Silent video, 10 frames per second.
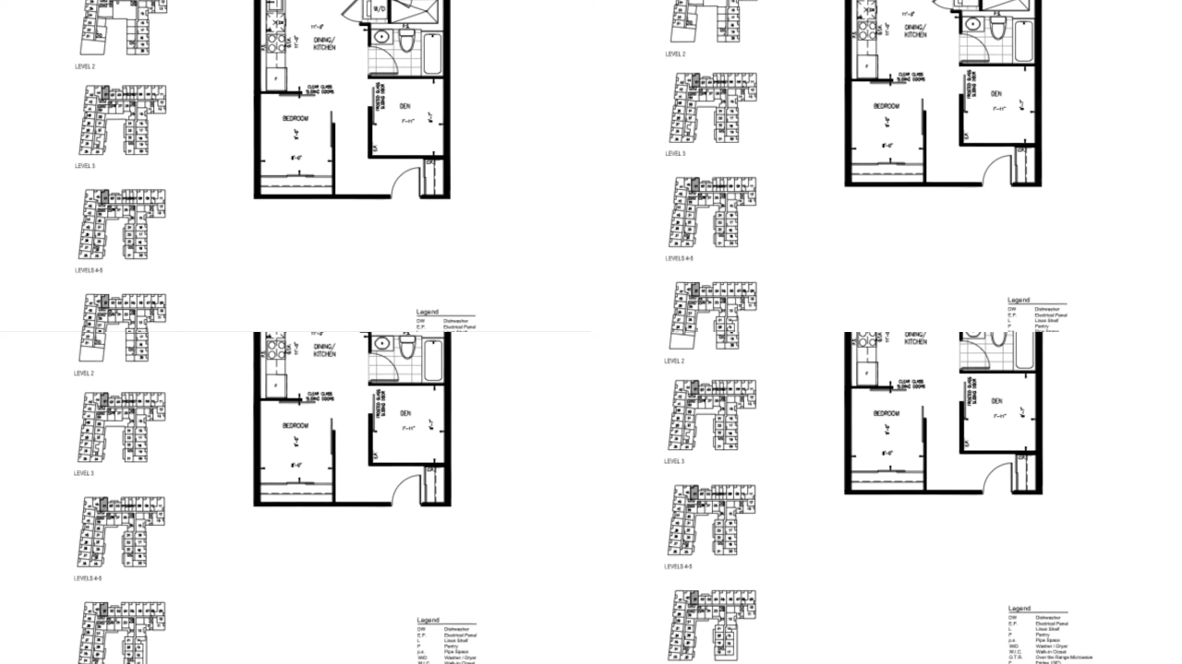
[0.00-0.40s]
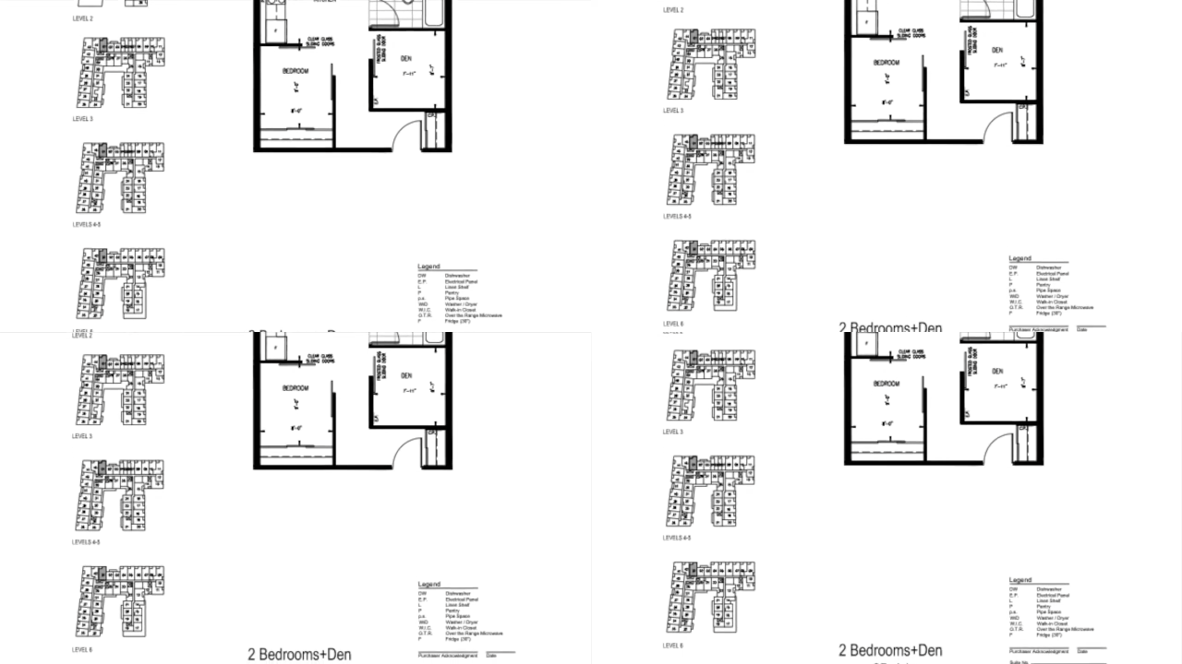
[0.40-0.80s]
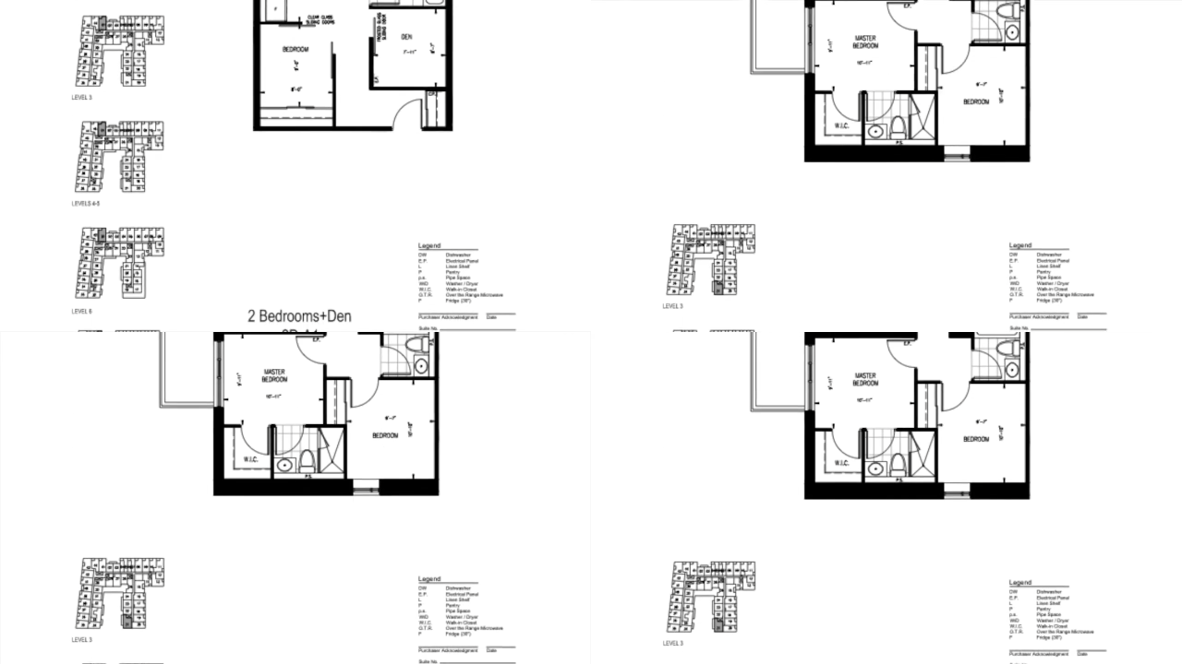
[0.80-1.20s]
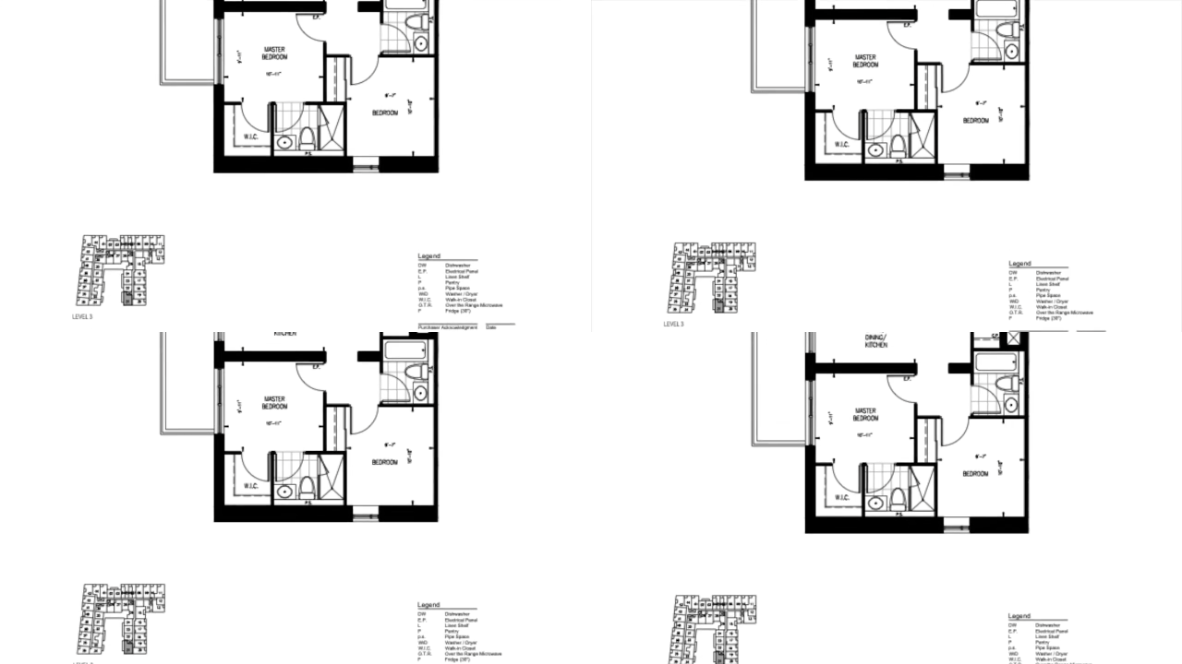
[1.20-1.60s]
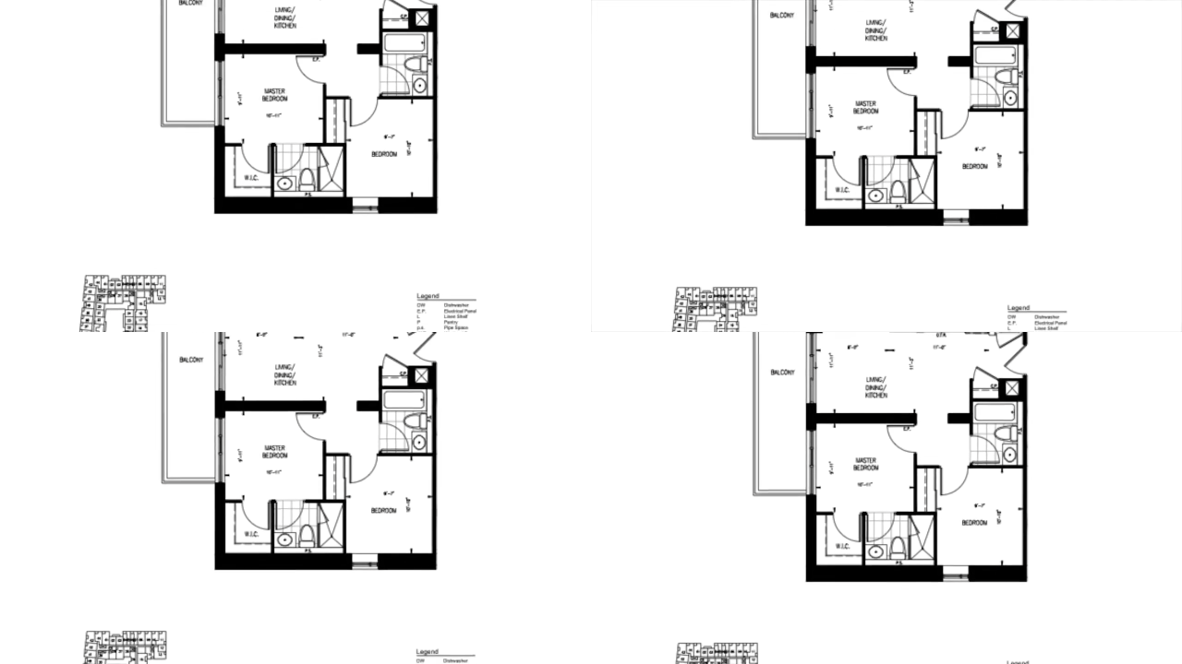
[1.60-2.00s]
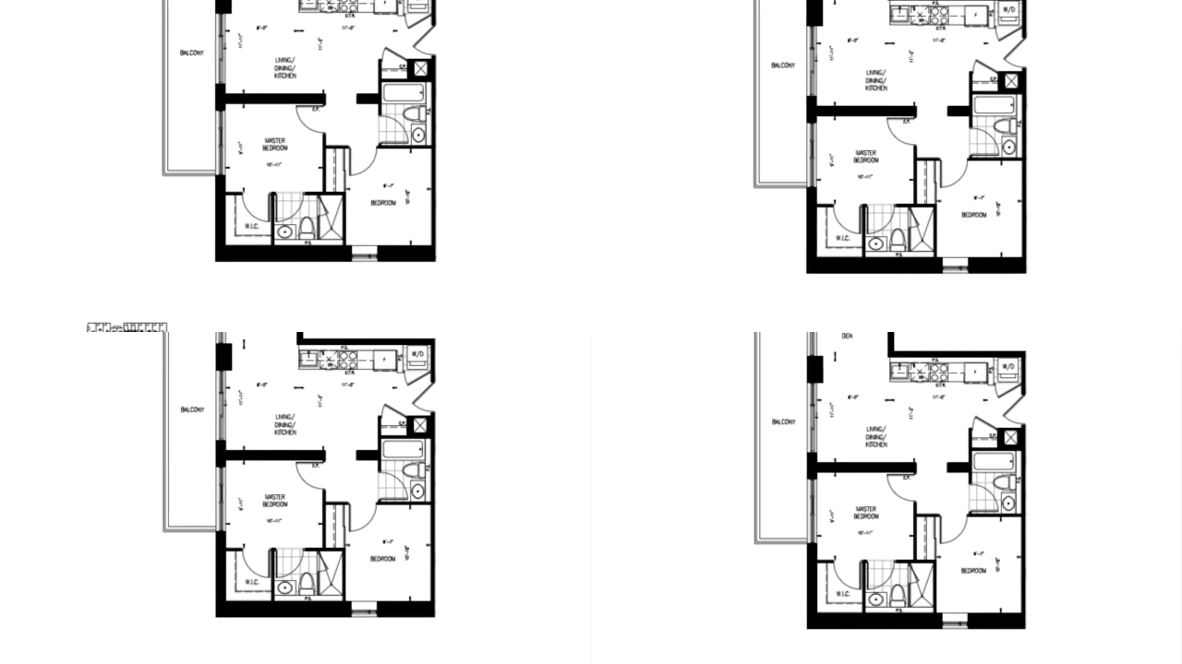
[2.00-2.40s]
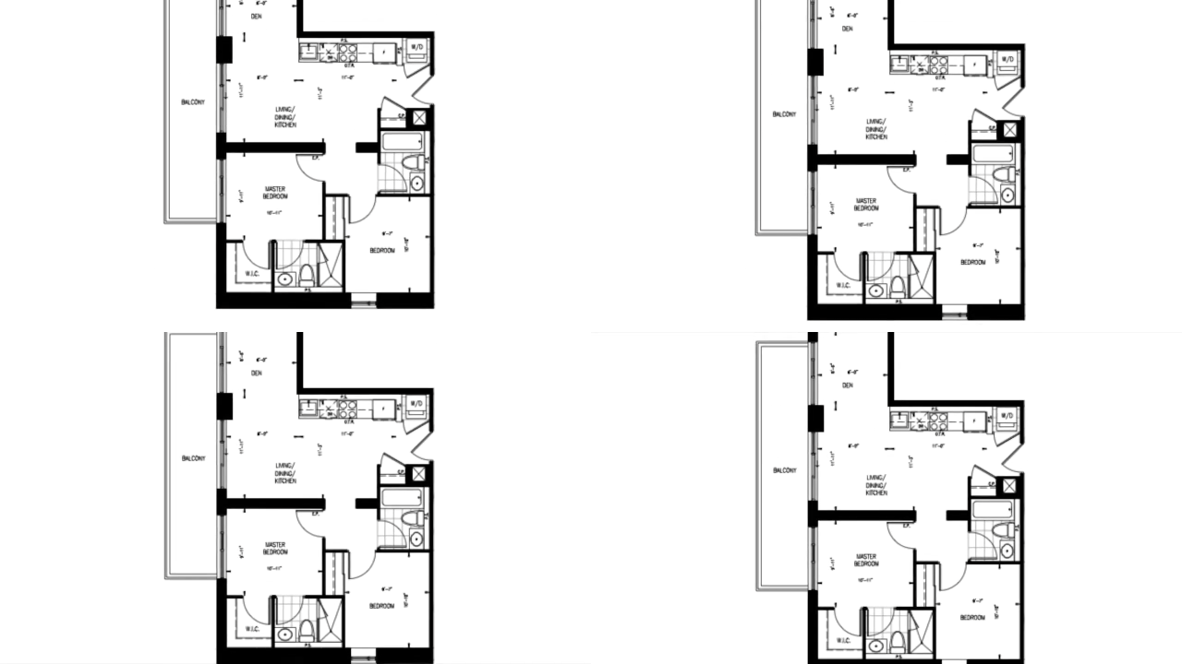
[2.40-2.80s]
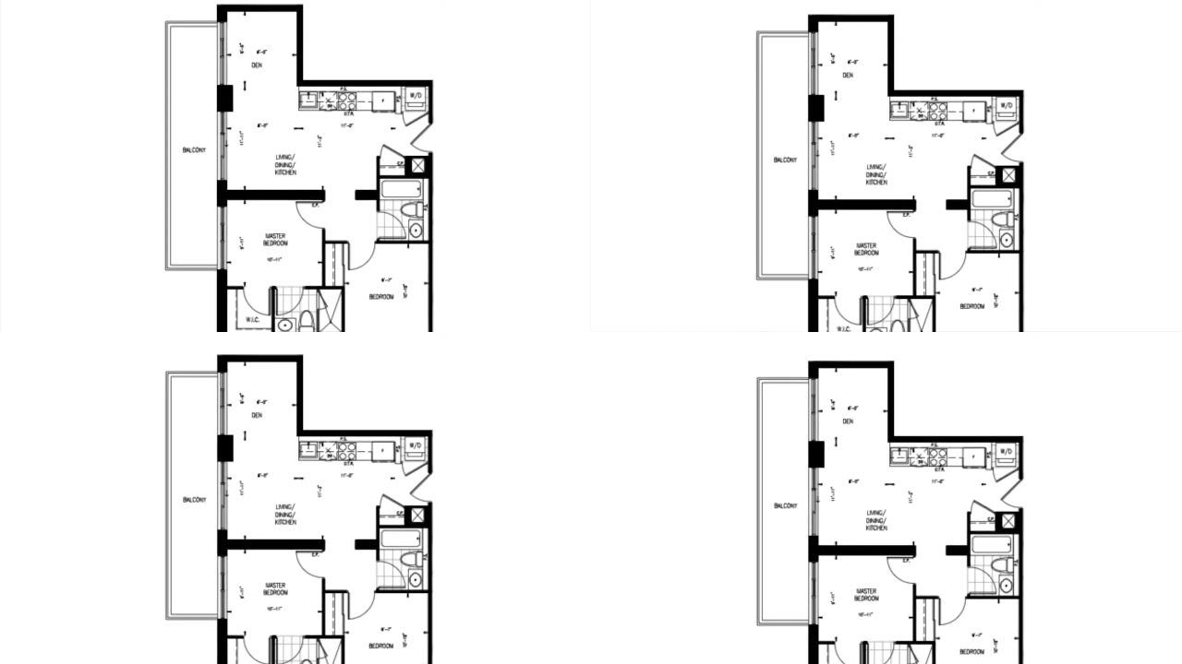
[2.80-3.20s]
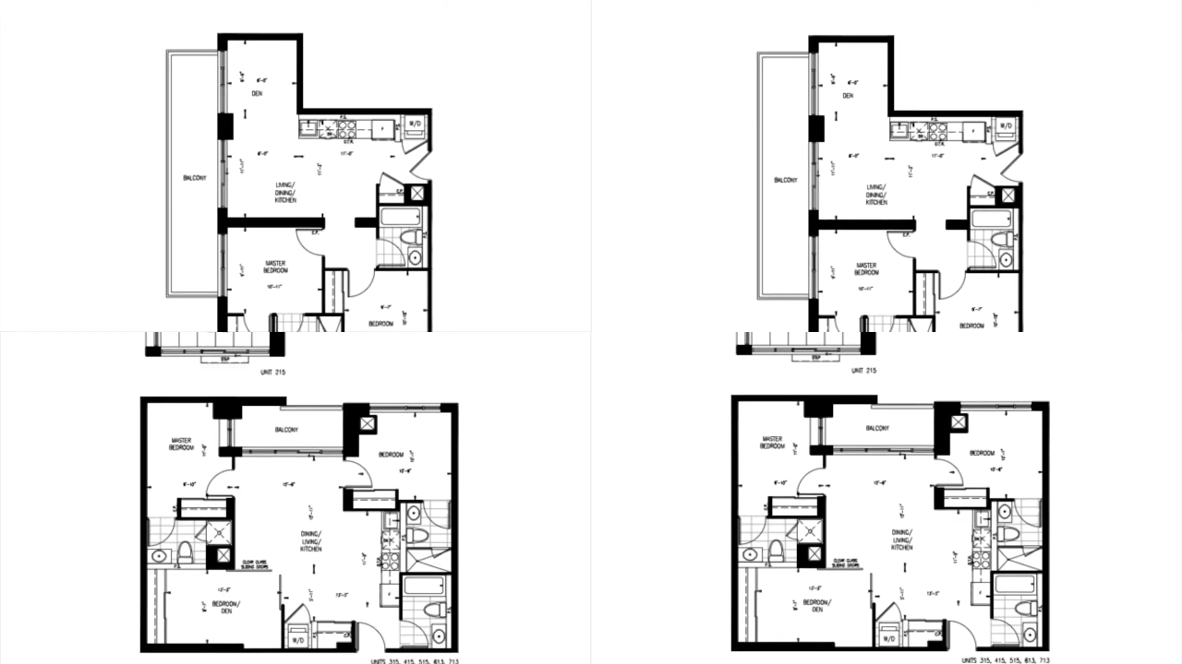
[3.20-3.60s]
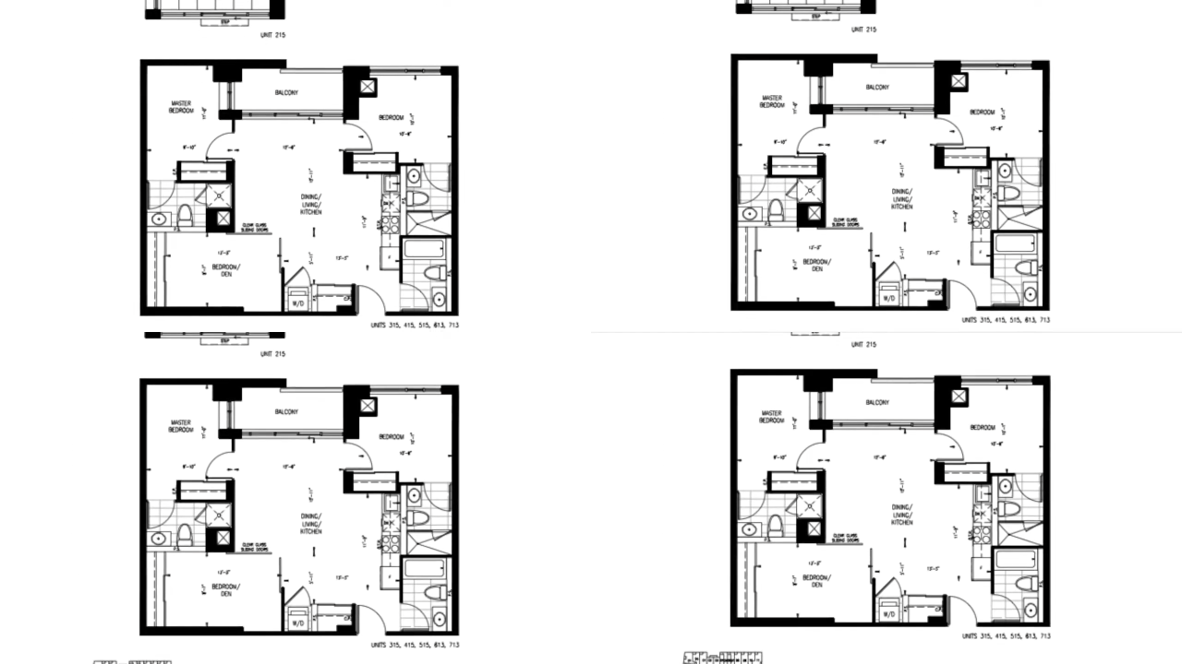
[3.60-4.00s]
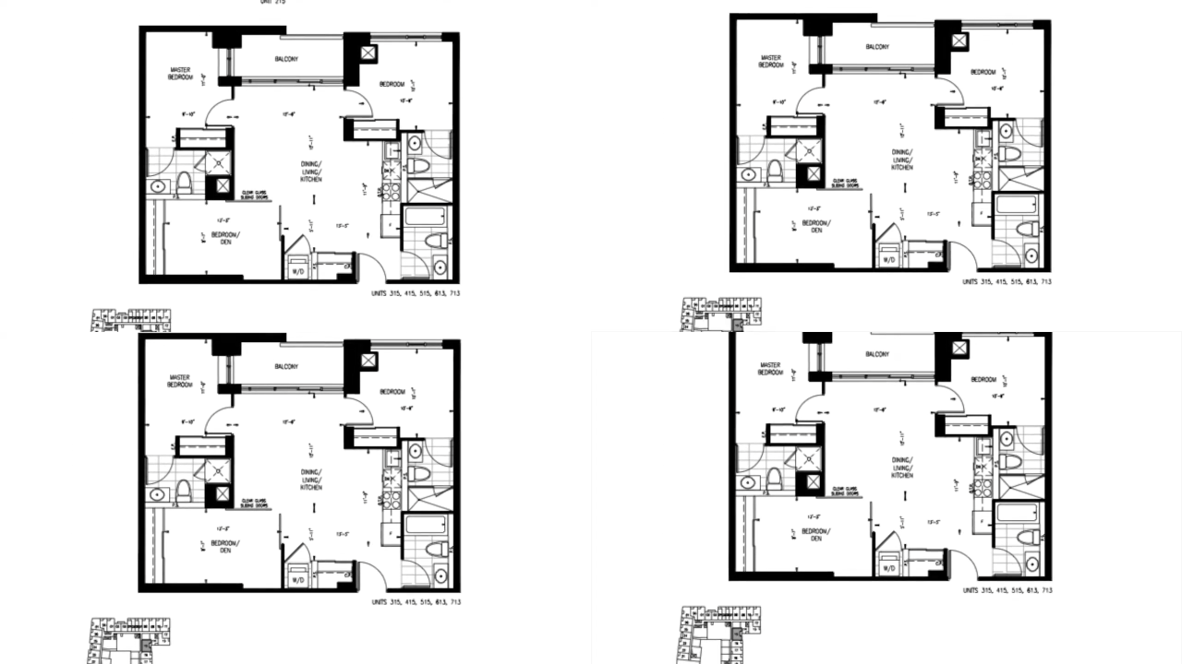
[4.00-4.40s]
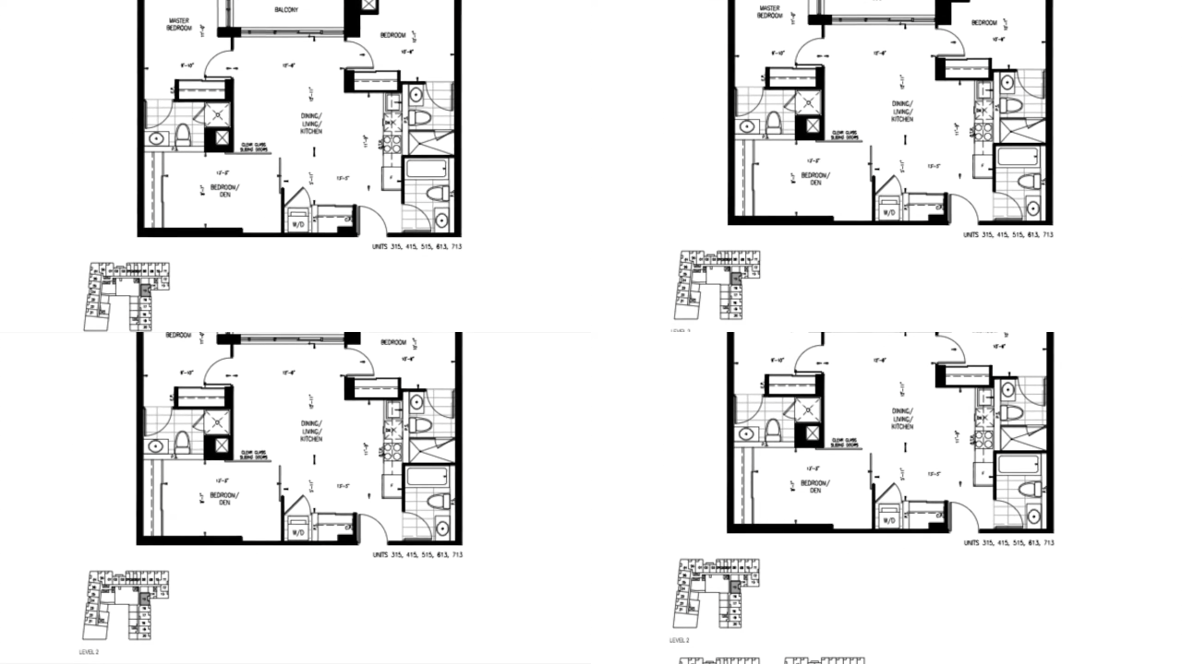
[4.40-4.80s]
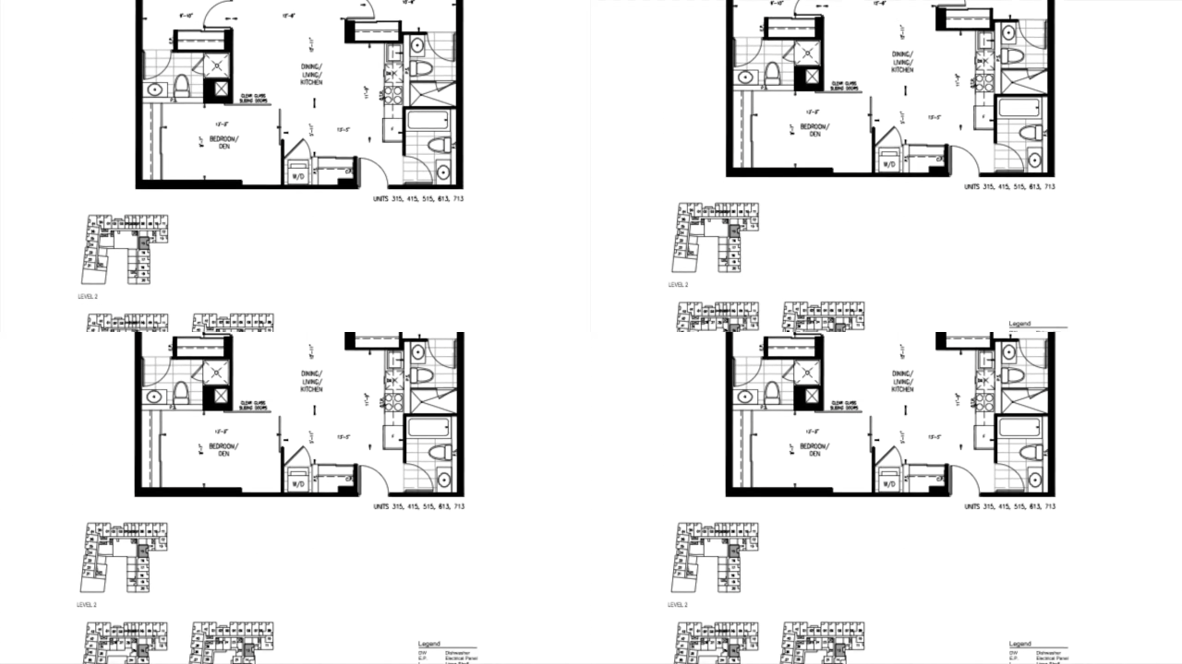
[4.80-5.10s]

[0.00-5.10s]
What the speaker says: No face is visible, so there are no lips to read.